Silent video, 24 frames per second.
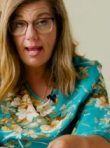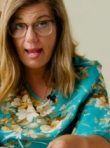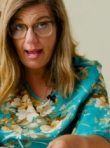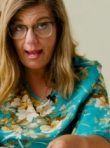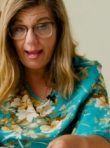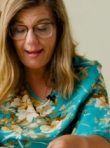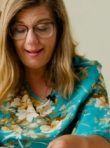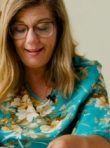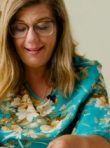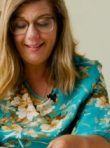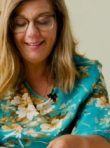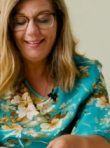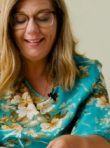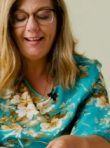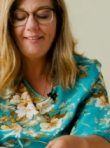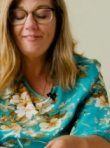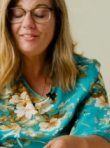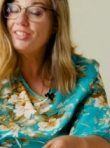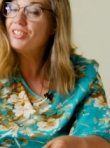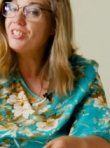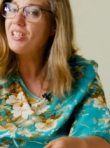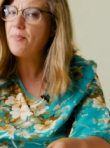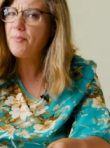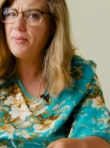I
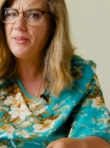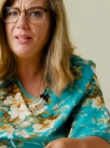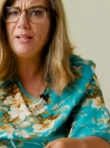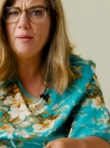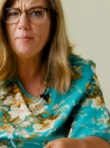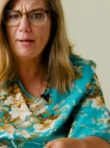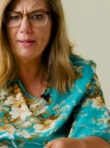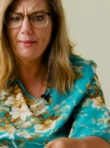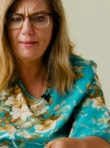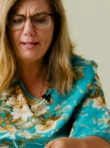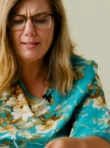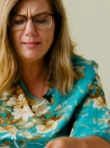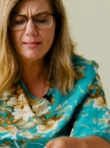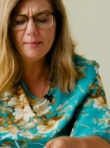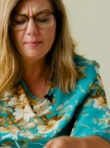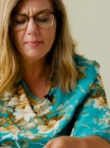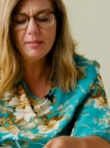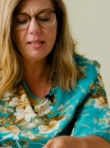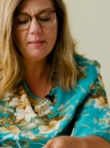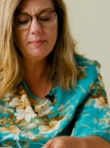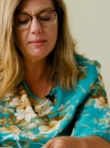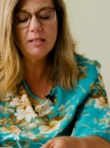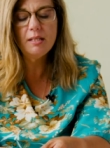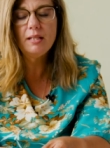have to stop thinking about that
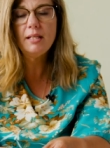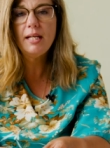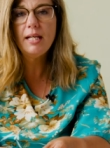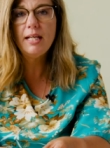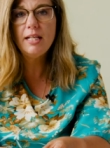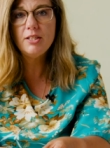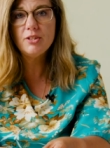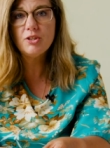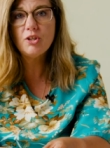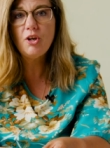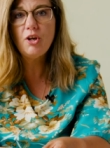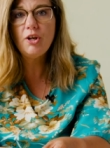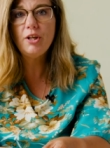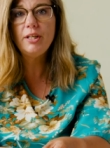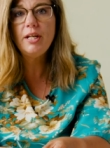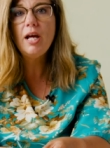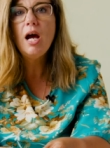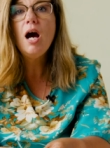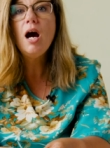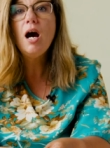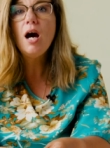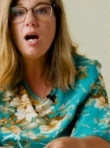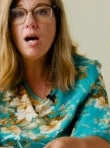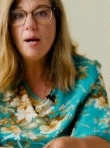sometimes. It's called
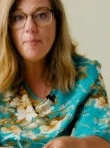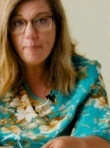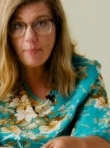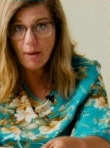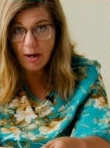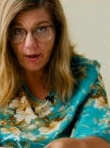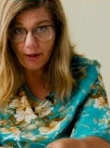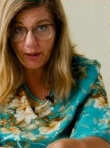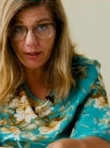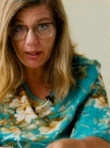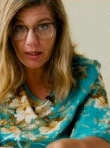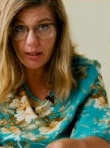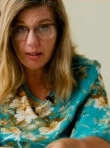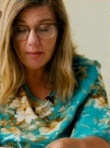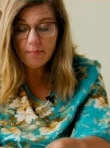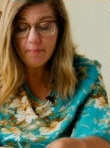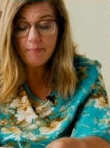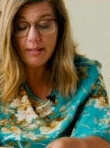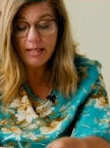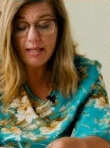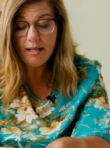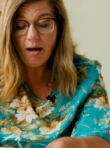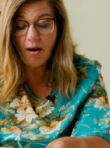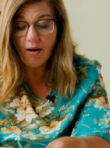a bark.
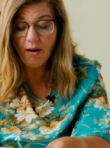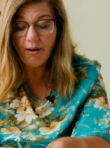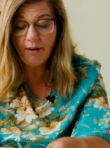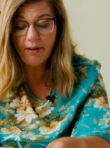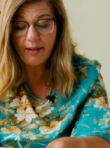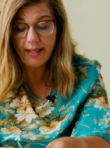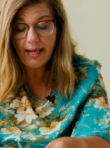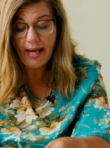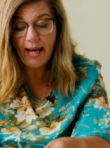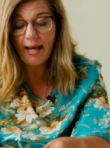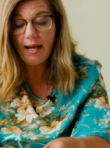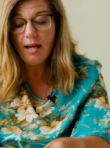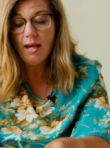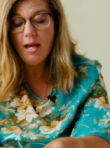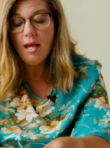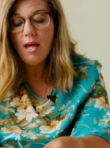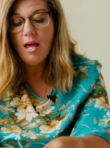BRK.